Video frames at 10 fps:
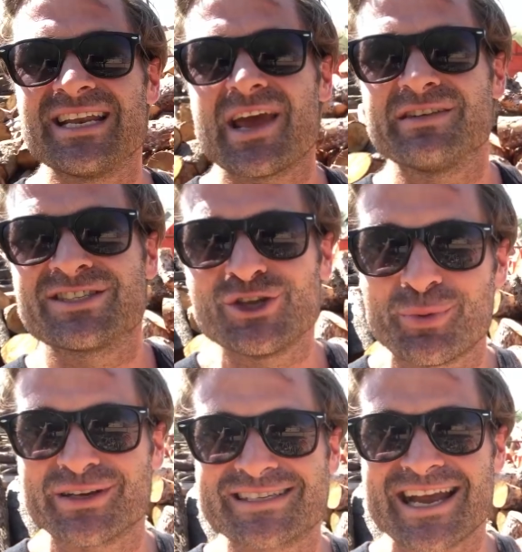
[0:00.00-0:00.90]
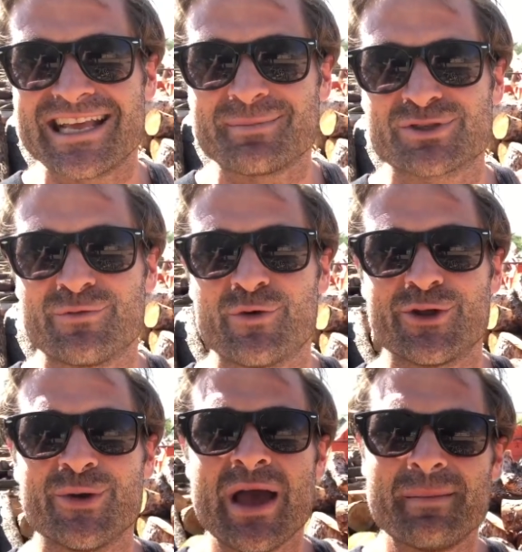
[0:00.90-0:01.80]
Today I have a super exciting episode
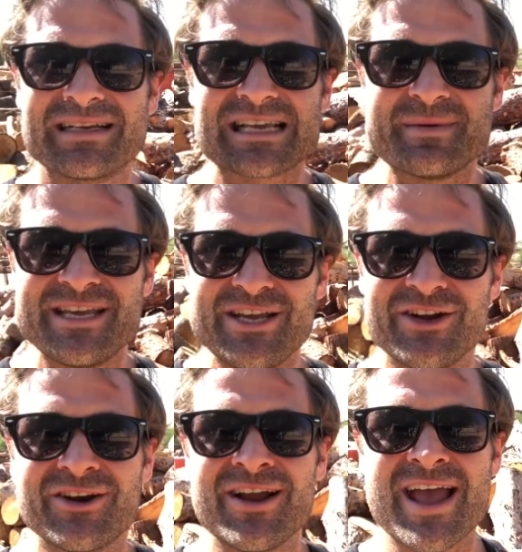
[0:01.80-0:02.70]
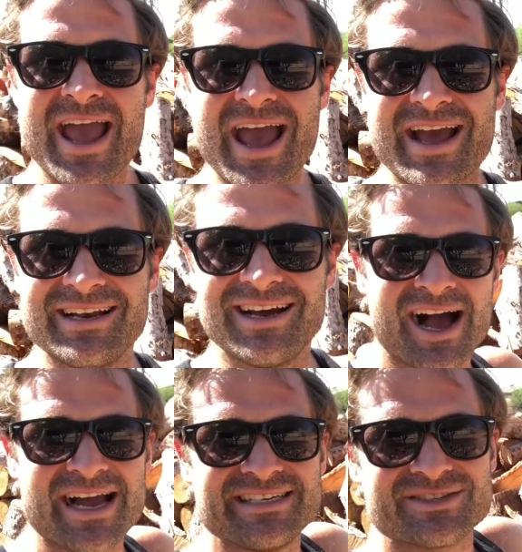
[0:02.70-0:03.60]
for you because I'm here at
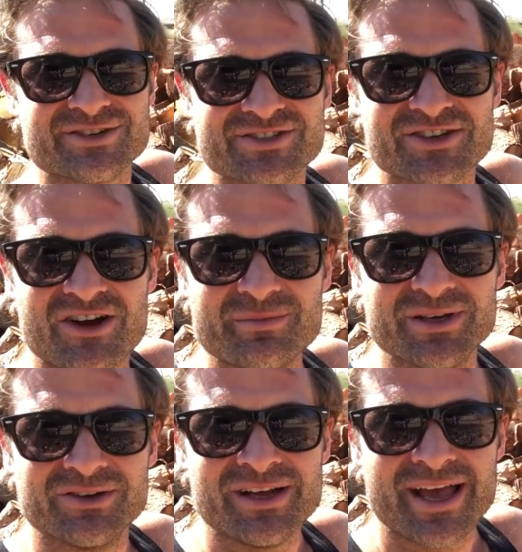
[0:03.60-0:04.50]
High Desert Sawmill.